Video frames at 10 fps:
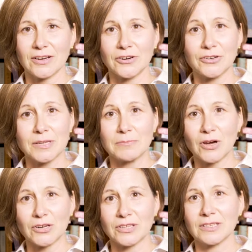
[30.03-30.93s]
early
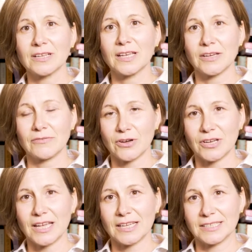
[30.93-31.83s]
modern
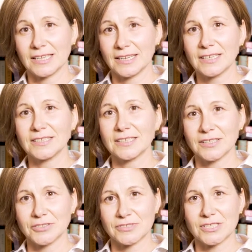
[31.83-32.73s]
erotic and didactic
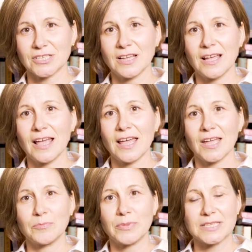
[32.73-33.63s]
literature,
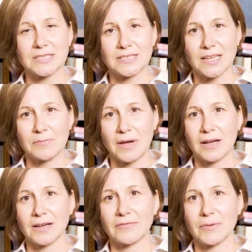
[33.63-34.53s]
and present-day
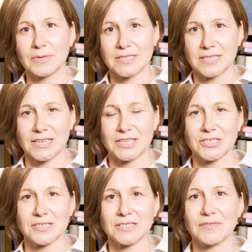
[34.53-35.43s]
manga
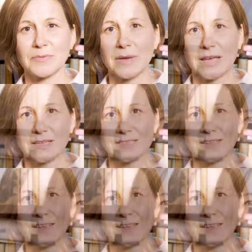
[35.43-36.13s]
representations of the past.